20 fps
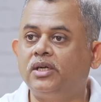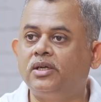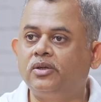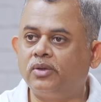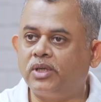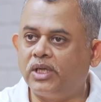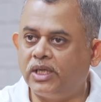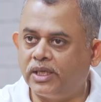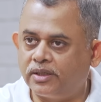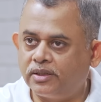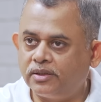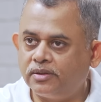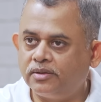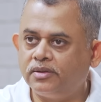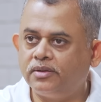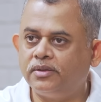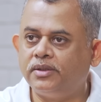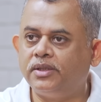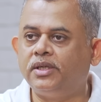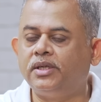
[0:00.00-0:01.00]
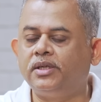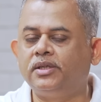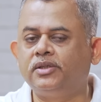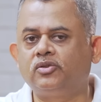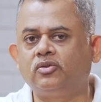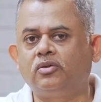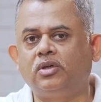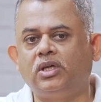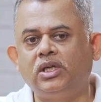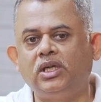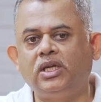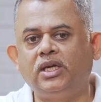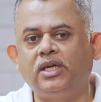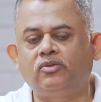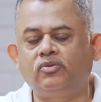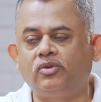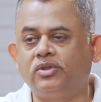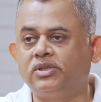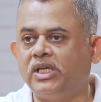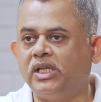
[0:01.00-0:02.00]
to collect. So unlike
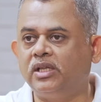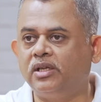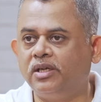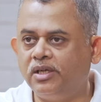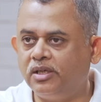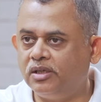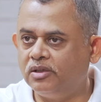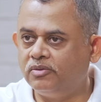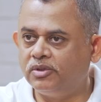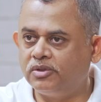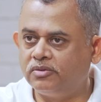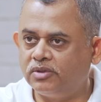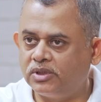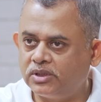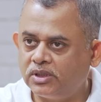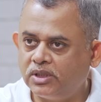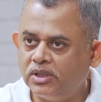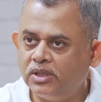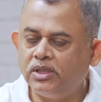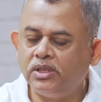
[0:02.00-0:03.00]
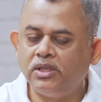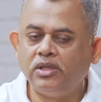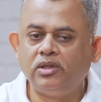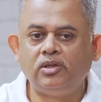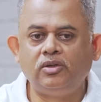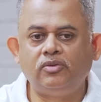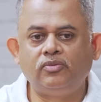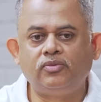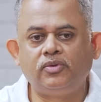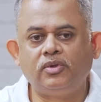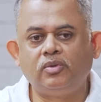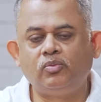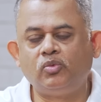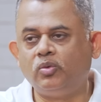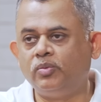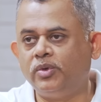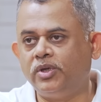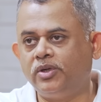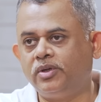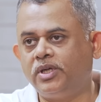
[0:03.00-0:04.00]
for salaried individuals, if the
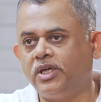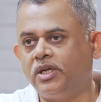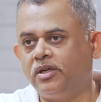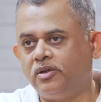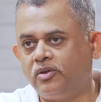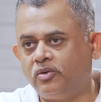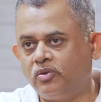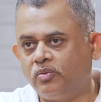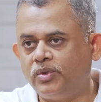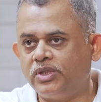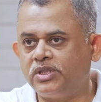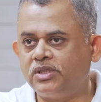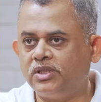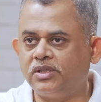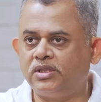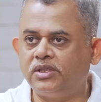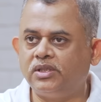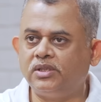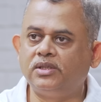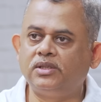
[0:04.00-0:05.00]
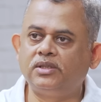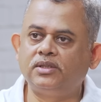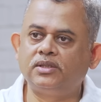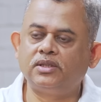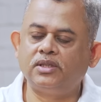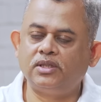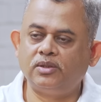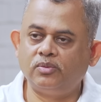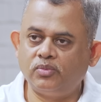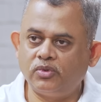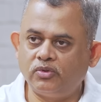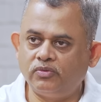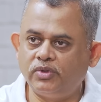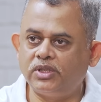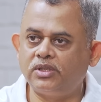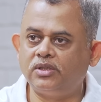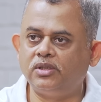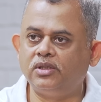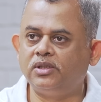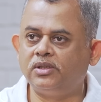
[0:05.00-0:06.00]
moment you get into businesses and
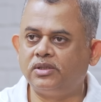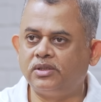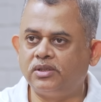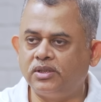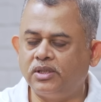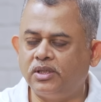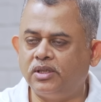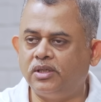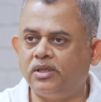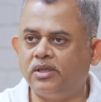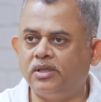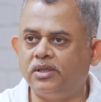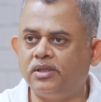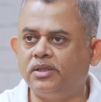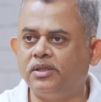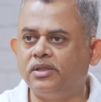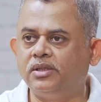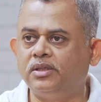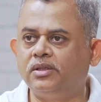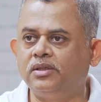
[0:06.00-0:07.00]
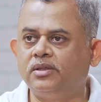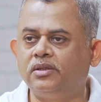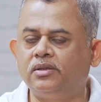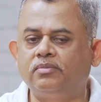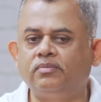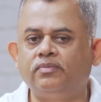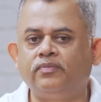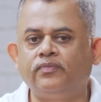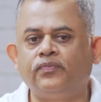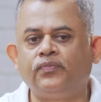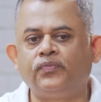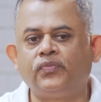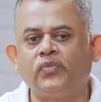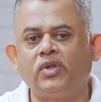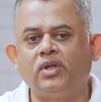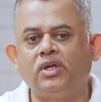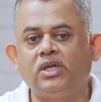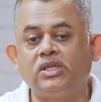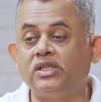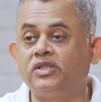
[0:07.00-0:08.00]
professionals, the
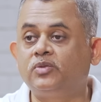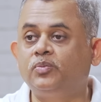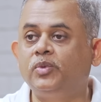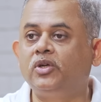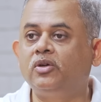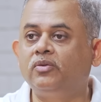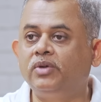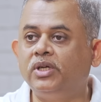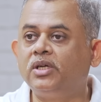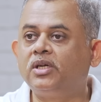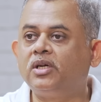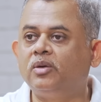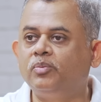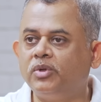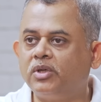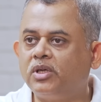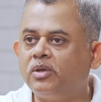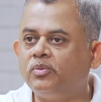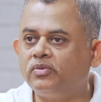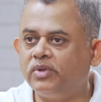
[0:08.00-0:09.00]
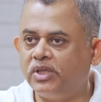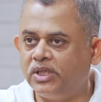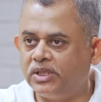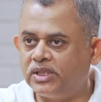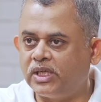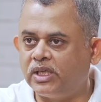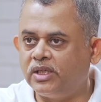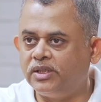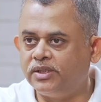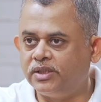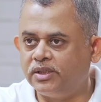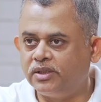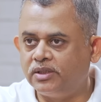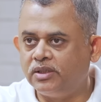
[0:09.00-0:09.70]
assessment of income becomes very challenging.